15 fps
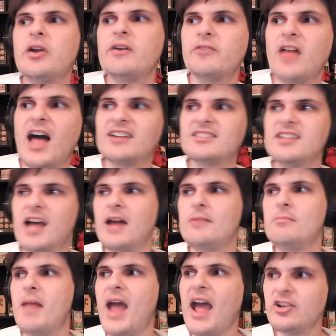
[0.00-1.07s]
of Locked
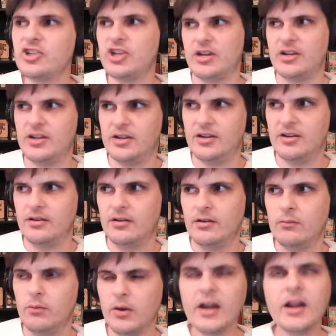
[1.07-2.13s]
On Magic,
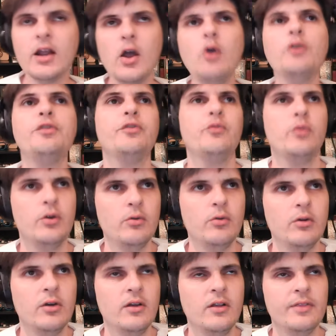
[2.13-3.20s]
we're going to go
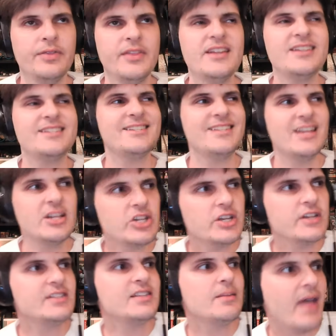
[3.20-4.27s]
through the
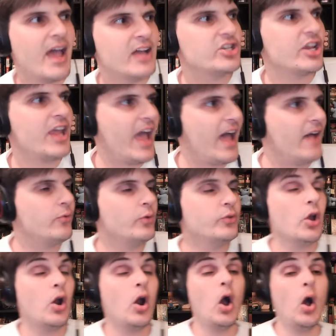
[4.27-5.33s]
decisions the Magic have with
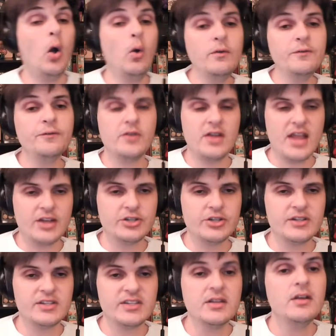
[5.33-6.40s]
their own free
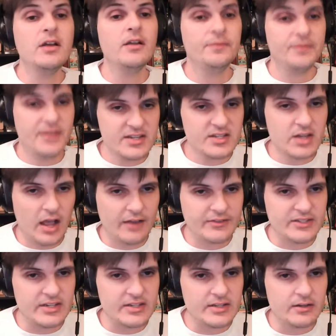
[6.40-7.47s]
agents this
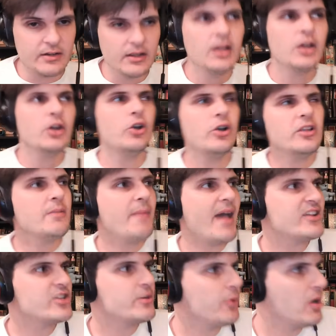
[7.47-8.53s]
offseason. Could the
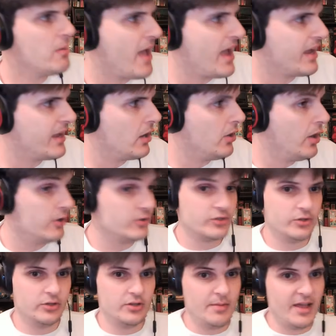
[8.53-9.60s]
Magic bring back Gary Harris?
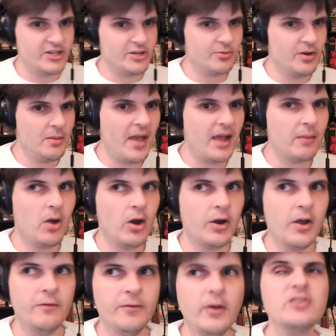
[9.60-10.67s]
Could the Magic bring back
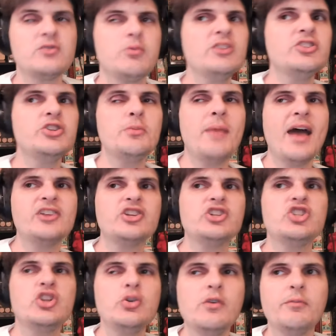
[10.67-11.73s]
Markelle Fultz? What do the Magic
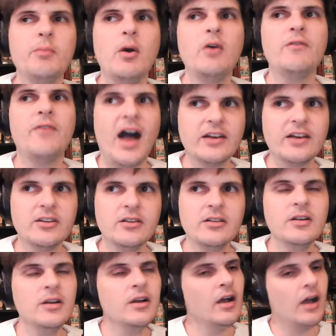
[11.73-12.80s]
do with Mo Wagner?
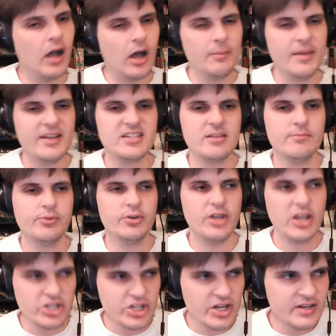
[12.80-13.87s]
I'll make some
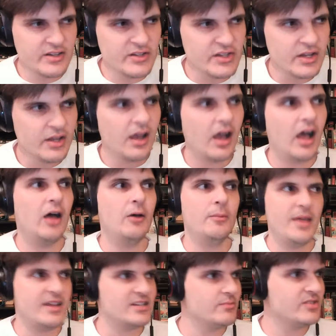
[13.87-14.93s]
predictions. I'll
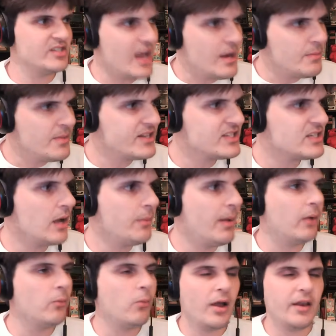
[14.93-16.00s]
make some statements
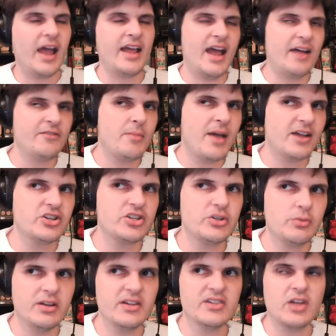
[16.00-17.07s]
about what I have the Magic
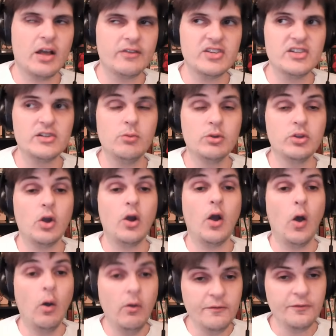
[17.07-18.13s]
doing this offseason with their
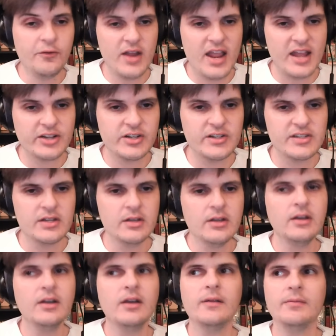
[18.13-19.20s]
own free agents
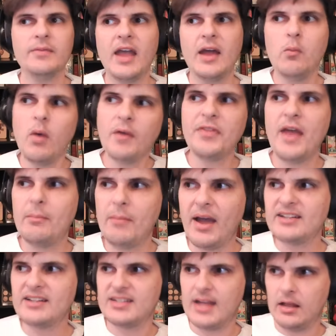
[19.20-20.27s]
and what that
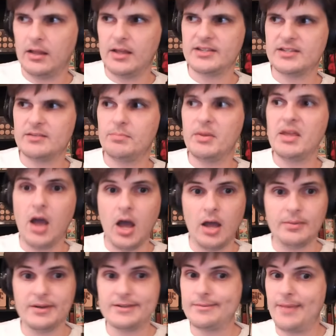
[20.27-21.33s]
might tell us
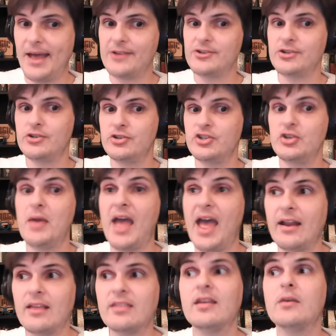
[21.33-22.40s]
beyond, because the Magic could do
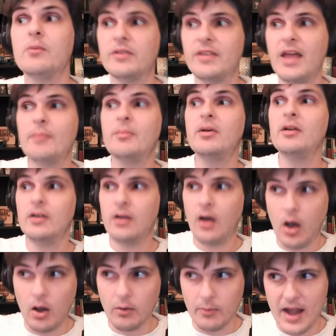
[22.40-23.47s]
anything with them
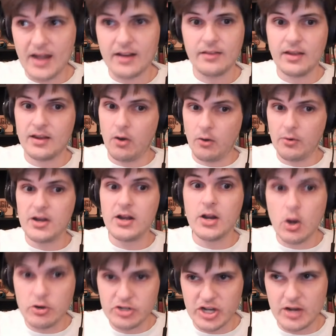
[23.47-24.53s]
already. They can already
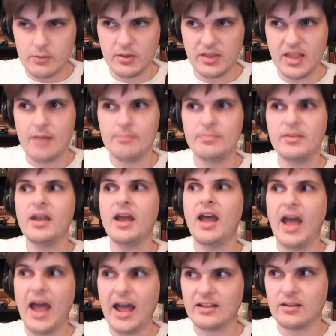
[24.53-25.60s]
negotiate with them
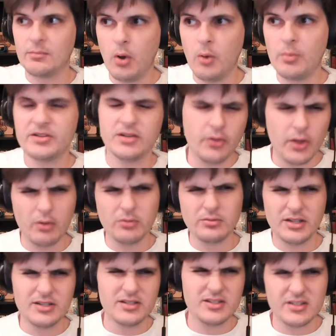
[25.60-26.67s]
at the moment, although
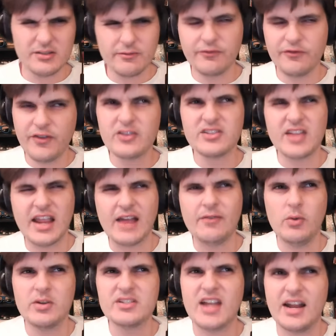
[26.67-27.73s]
it's feels like
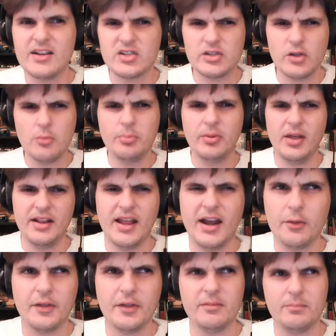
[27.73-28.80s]
everyone's kind of slow playing that. I
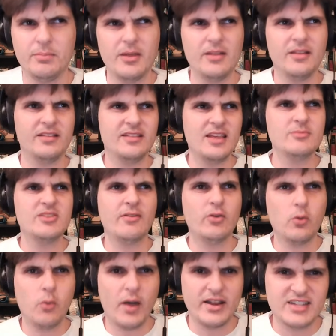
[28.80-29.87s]
don't think teams
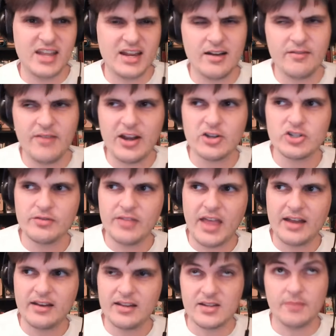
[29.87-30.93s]
haven't quite taken advantage of
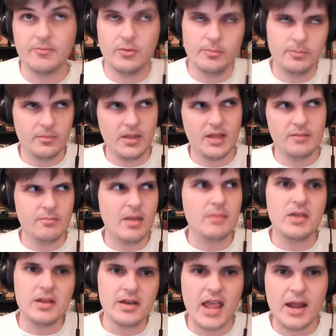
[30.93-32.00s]
that, except for
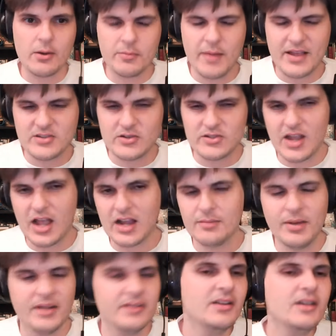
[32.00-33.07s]
maybe Indiana with Pascal
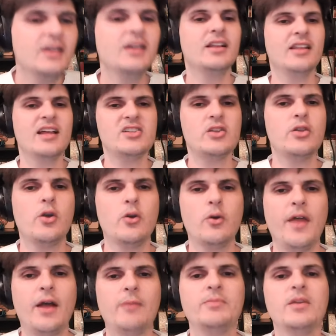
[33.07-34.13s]
Siakam. But that's either here nor
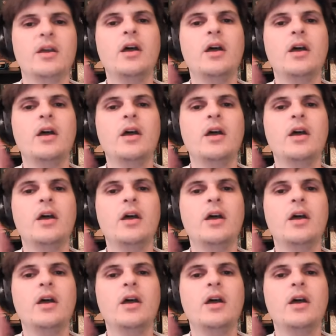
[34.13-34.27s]
there.